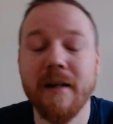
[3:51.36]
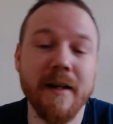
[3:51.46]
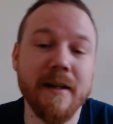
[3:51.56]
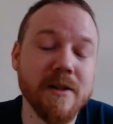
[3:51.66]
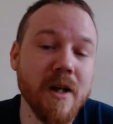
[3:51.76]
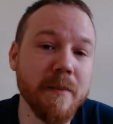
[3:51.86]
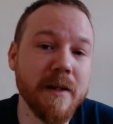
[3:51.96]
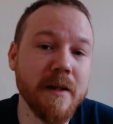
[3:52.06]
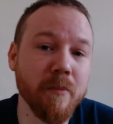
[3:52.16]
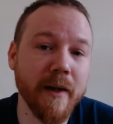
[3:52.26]
And Starmer
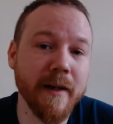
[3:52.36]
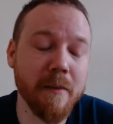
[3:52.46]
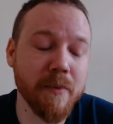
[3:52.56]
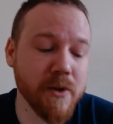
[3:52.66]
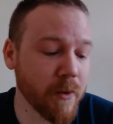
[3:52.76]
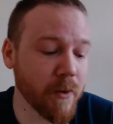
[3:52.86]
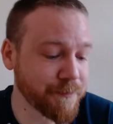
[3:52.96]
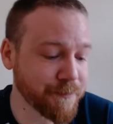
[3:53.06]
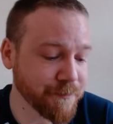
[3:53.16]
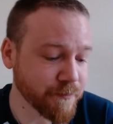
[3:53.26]
didn't bring that up at all.
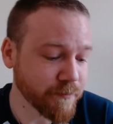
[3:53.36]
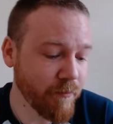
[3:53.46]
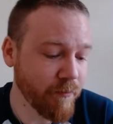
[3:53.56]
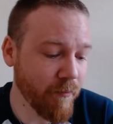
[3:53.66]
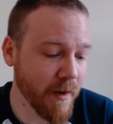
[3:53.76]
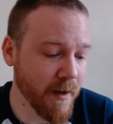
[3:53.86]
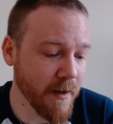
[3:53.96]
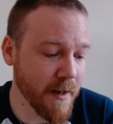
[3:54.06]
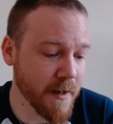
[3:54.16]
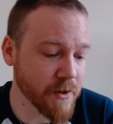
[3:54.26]

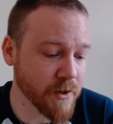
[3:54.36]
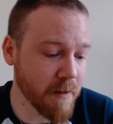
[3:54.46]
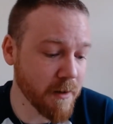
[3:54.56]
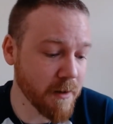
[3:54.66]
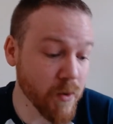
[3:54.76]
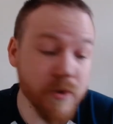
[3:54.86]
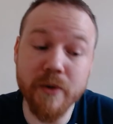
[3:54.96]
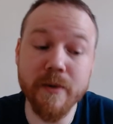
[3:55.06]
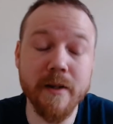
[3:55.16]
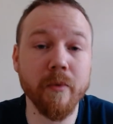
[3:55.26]
Starmer
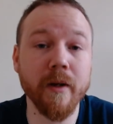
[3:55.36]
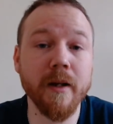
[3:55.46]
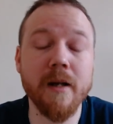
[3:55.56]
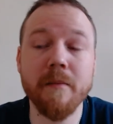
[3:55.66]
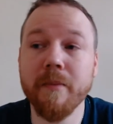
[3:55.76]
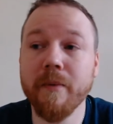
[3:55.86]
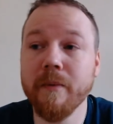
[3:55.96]
also didn't bring up